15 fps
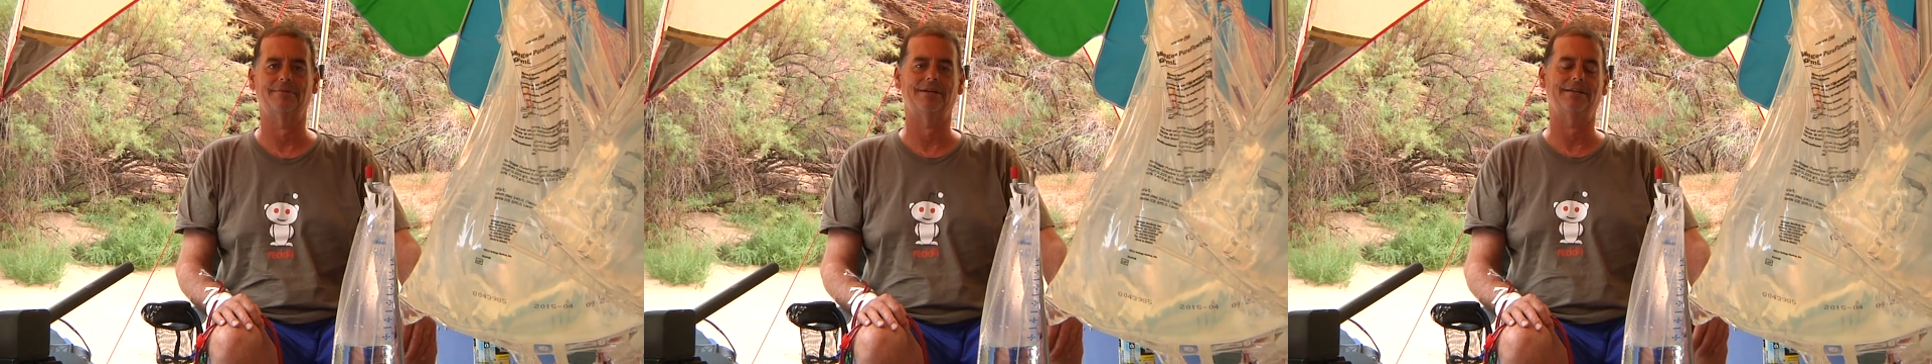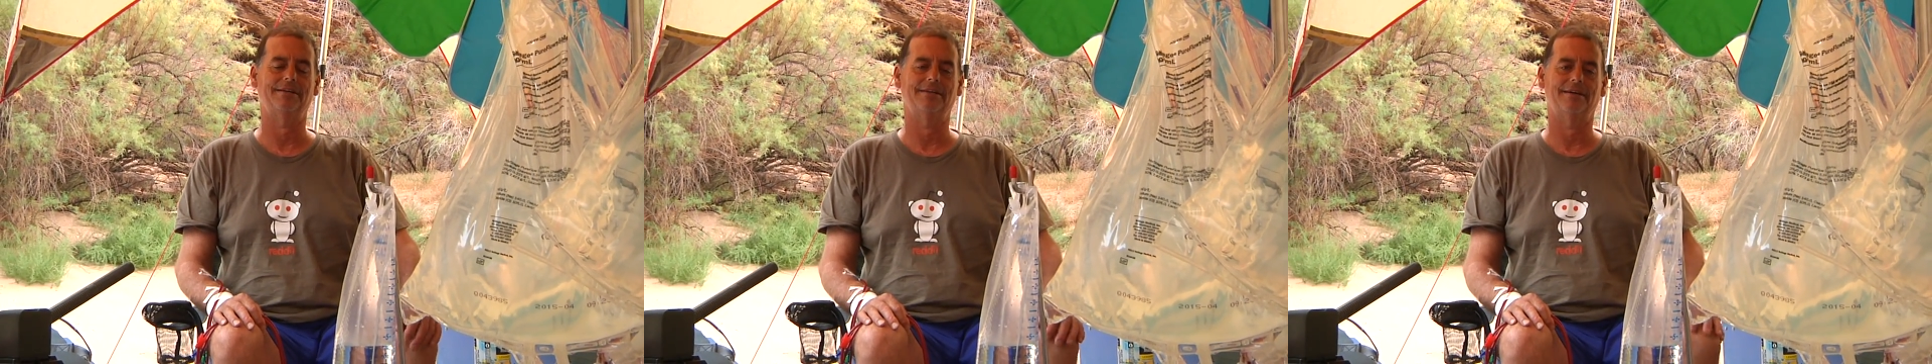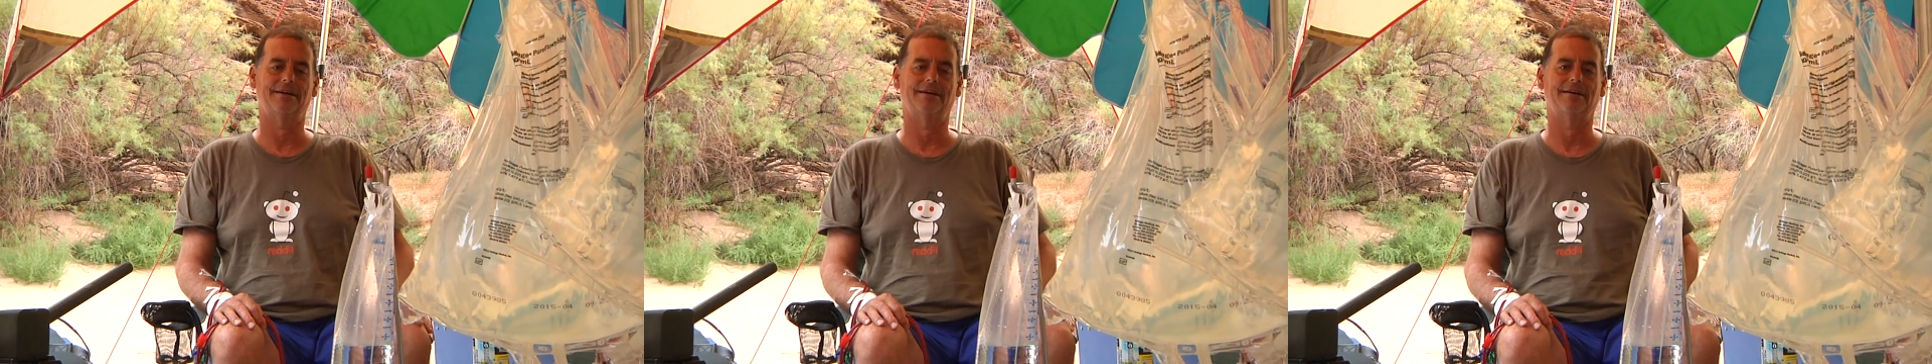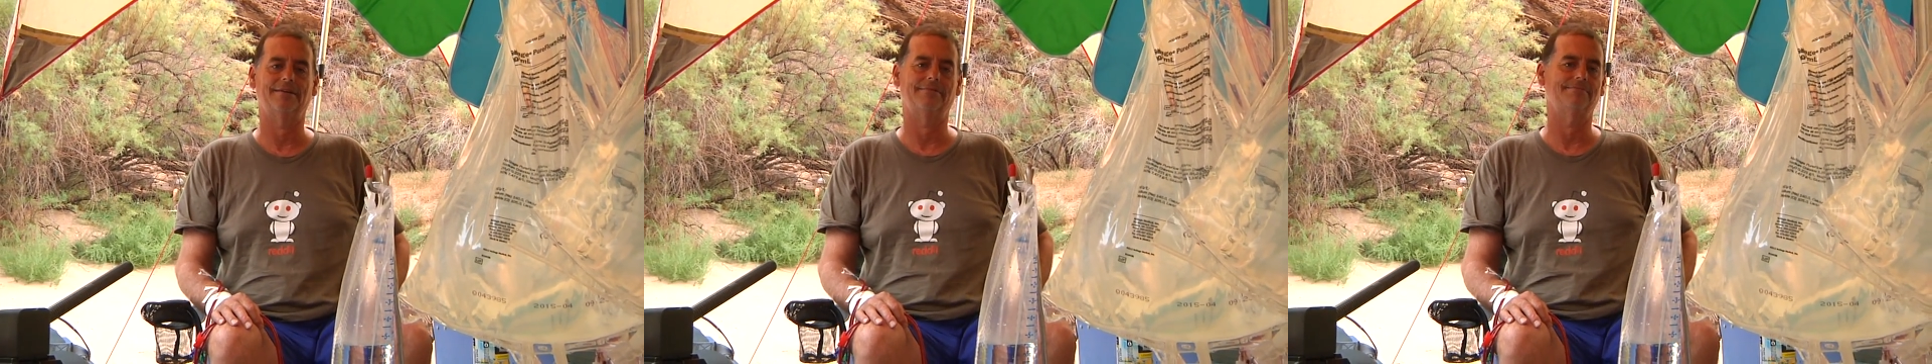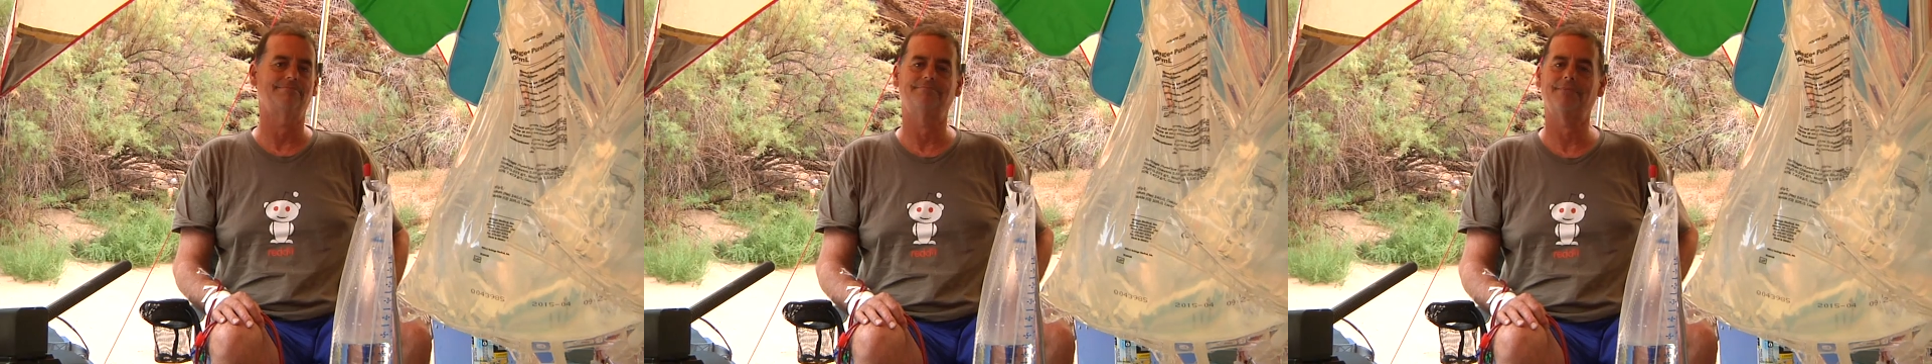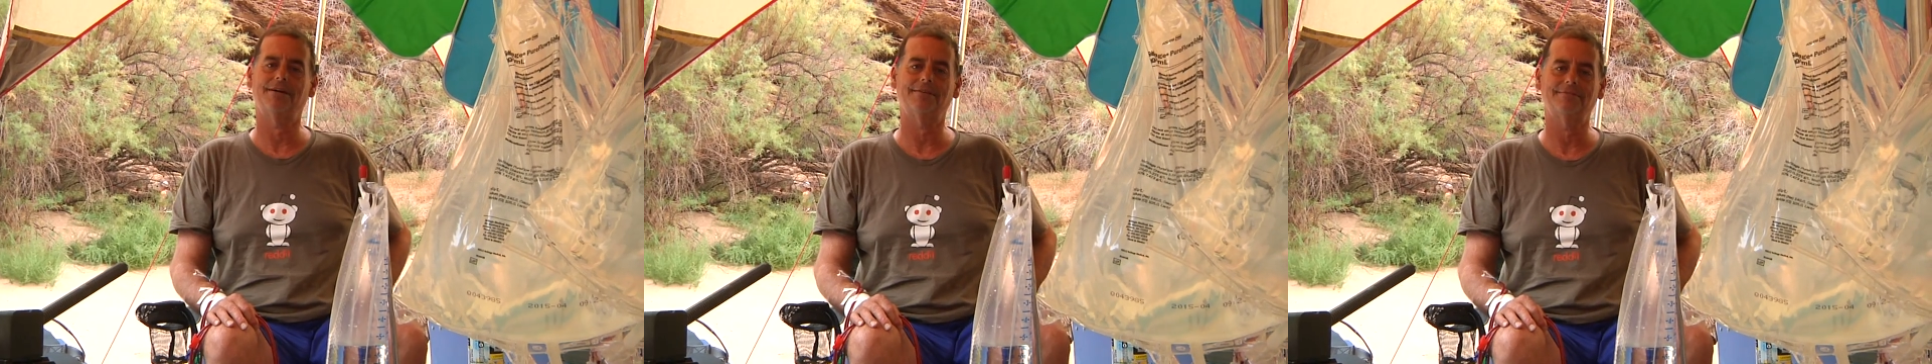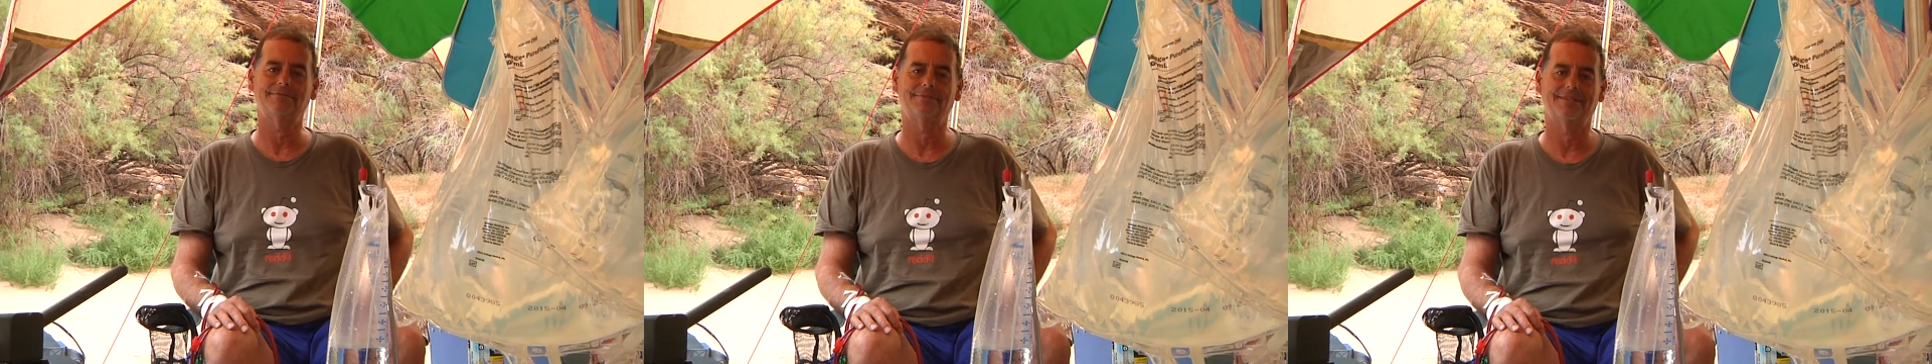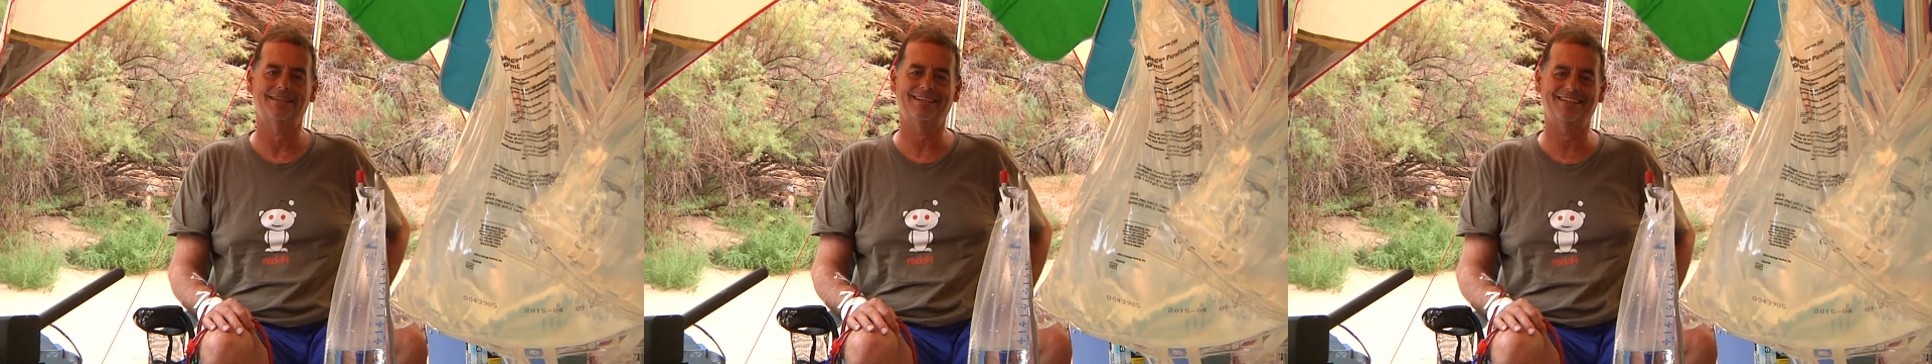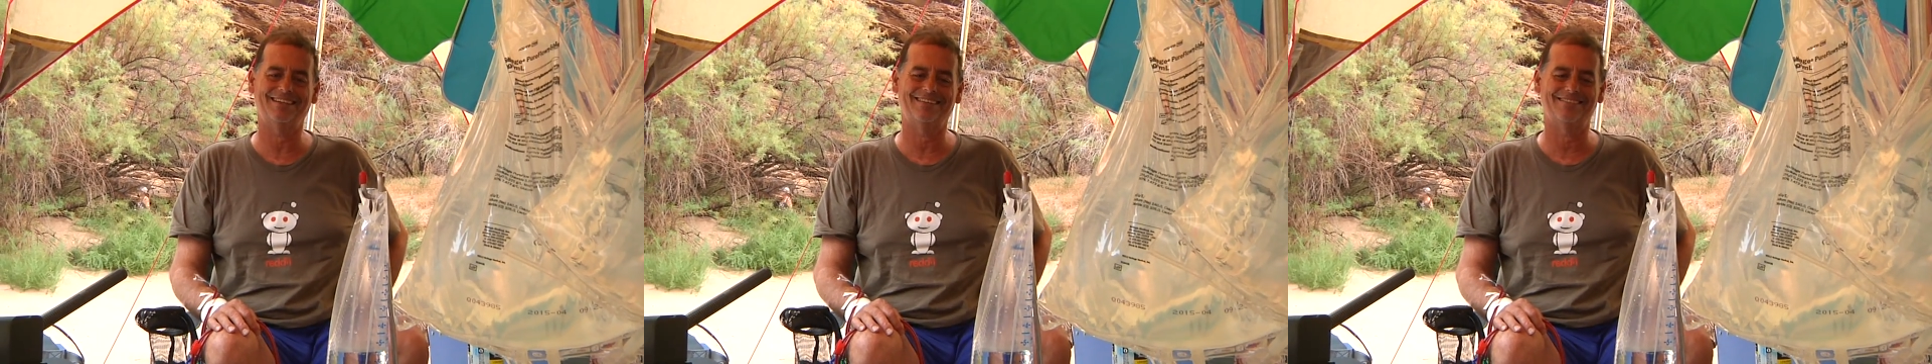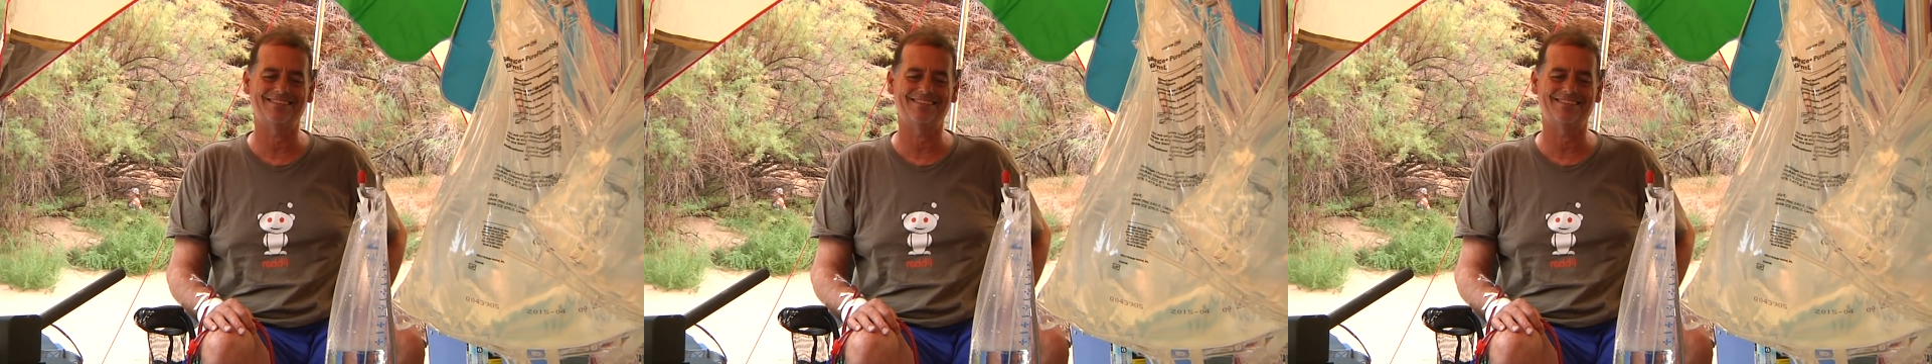But no, it